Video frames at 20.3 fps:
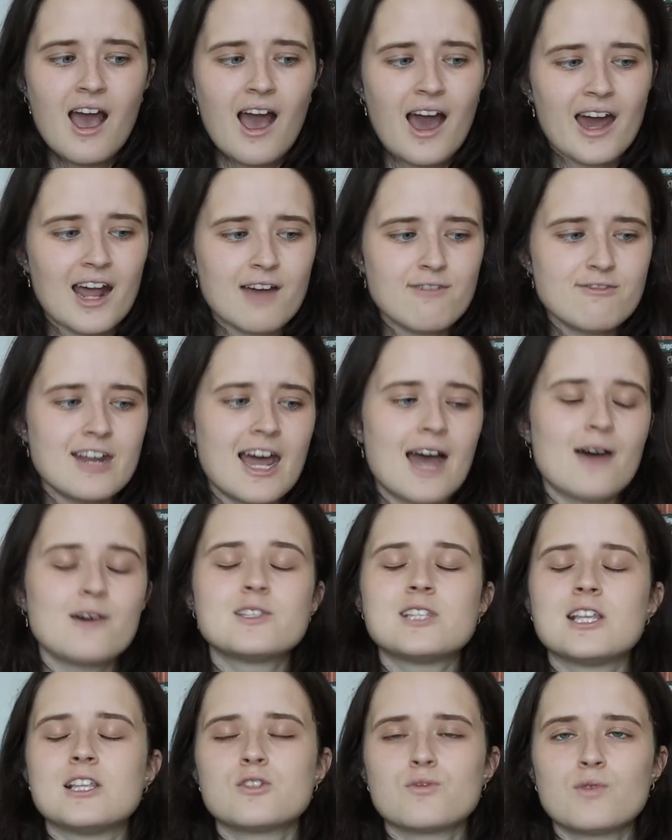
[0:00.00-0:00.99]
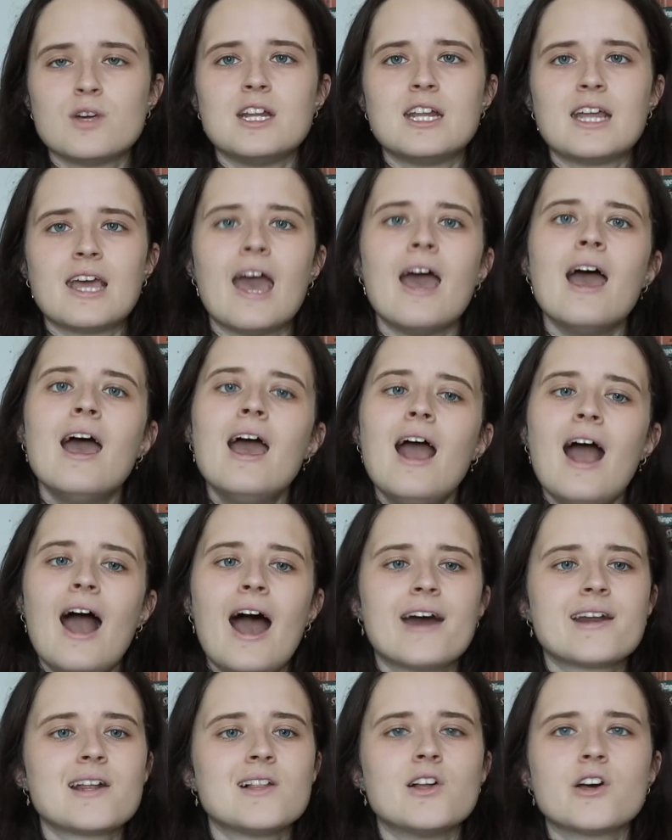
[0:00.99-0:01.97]
And I've now, since reading it,
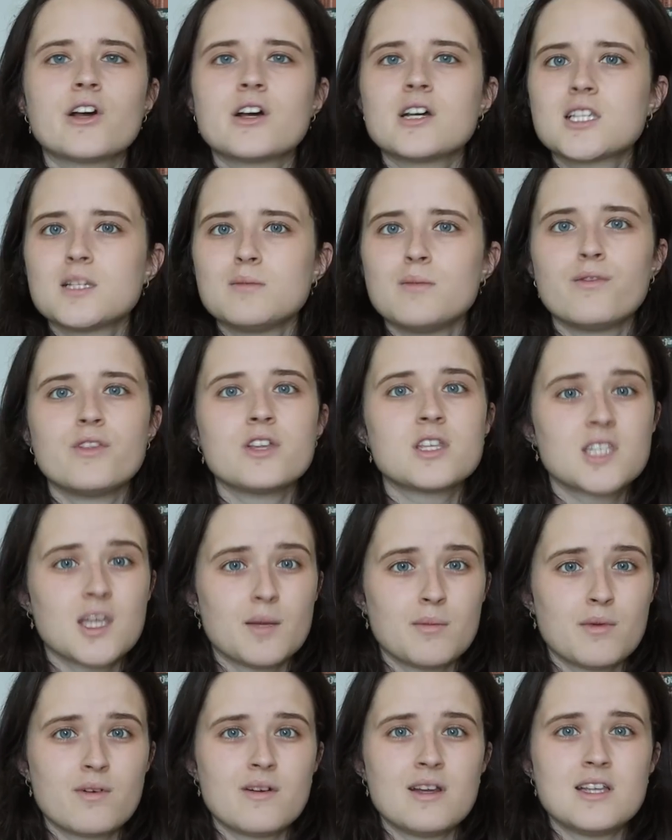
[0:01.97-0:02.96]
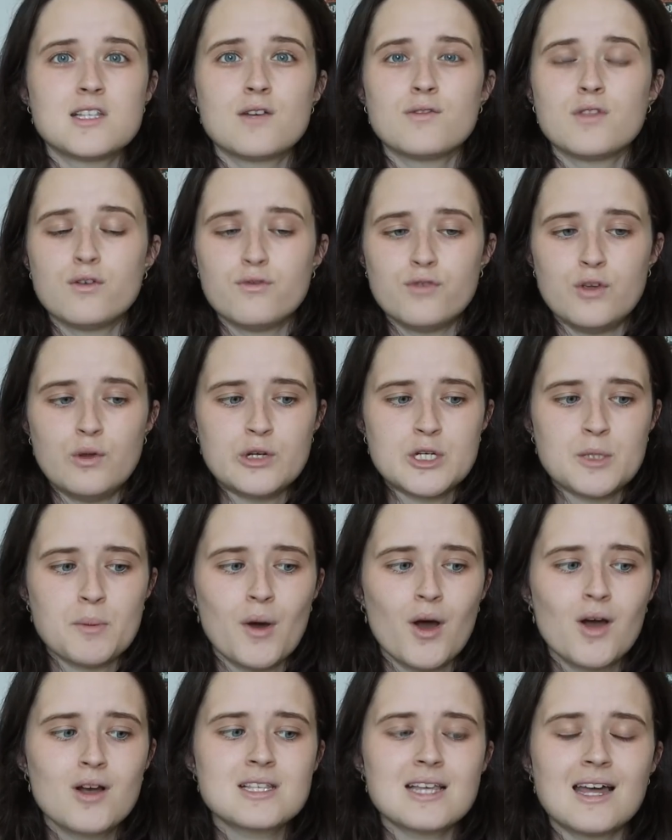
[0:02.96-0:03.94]
had a look at some of the summaries of the future
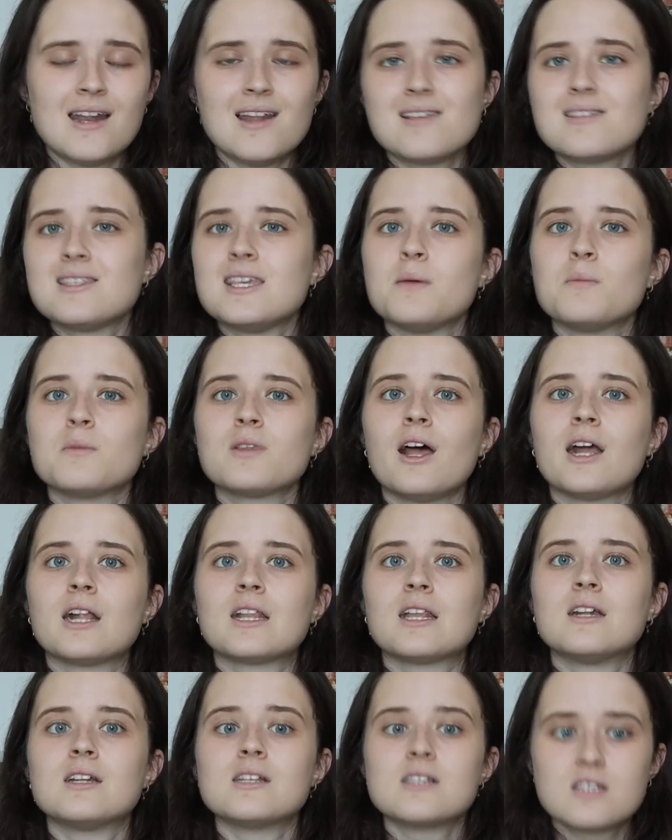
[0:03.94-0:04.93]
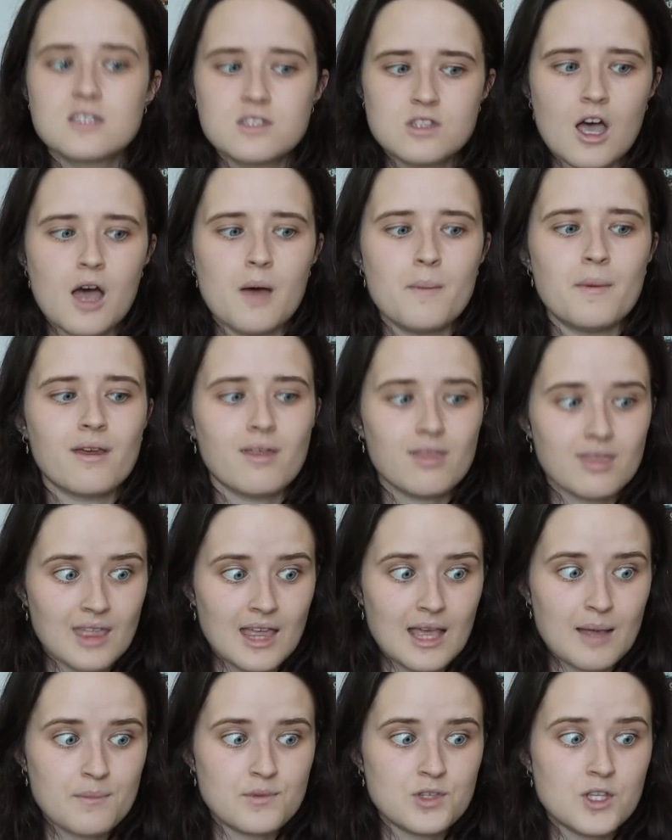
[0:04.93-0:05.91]
books, and it seems like the disturbing
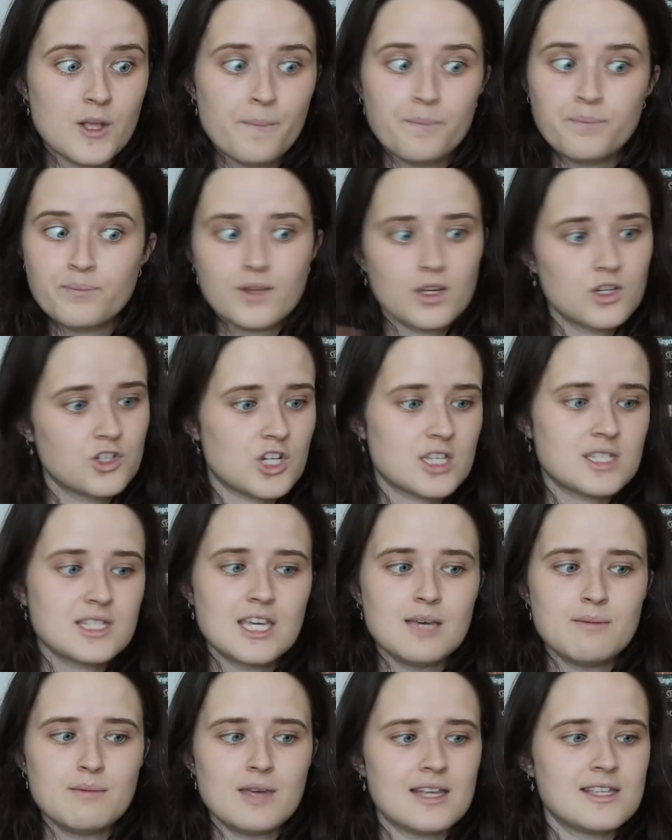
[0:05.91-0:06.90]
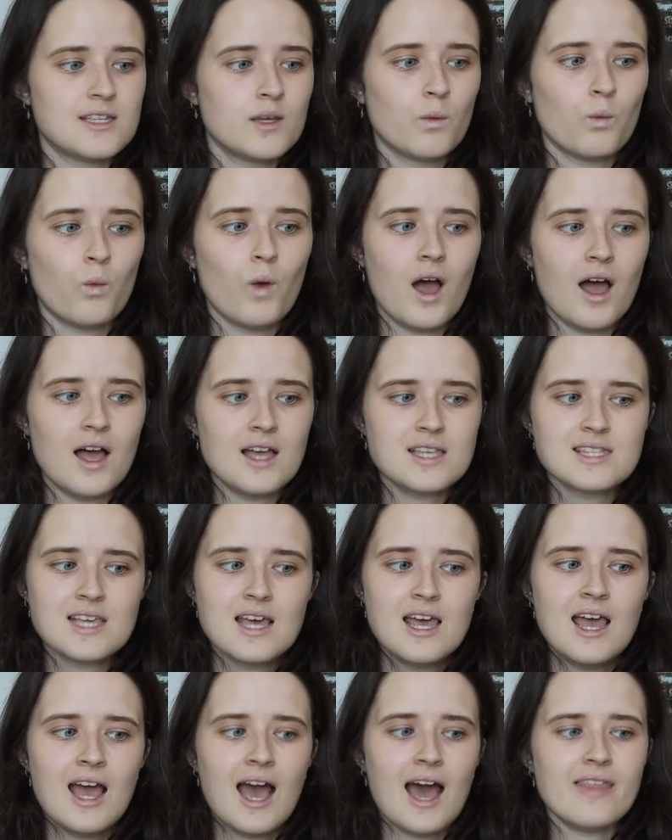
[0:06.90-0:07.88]
themes just keep getting worse
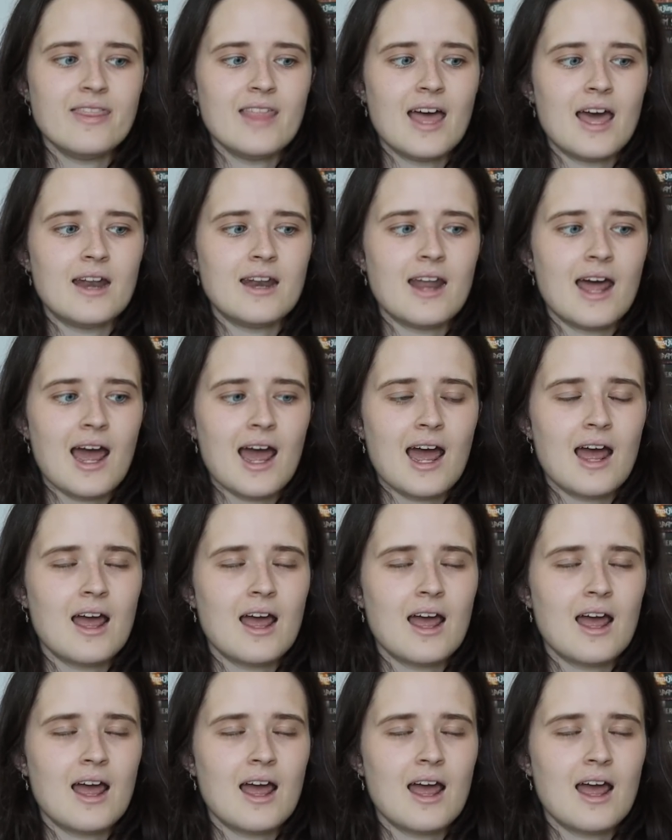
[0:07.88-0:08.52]
and then